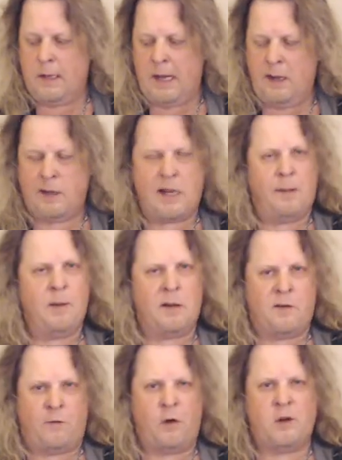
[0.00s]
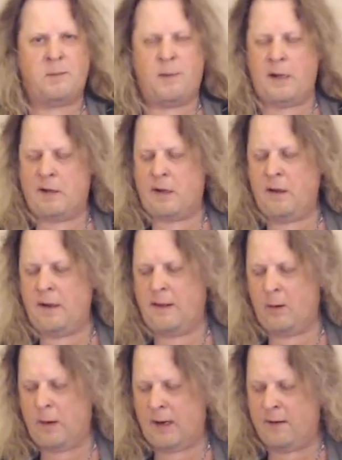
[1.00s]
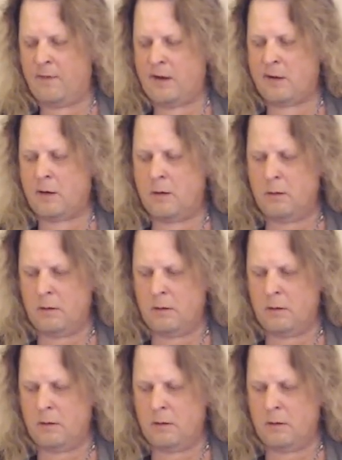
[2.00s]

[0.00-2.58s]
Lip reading: Okay, same as the first basically, and then we have this.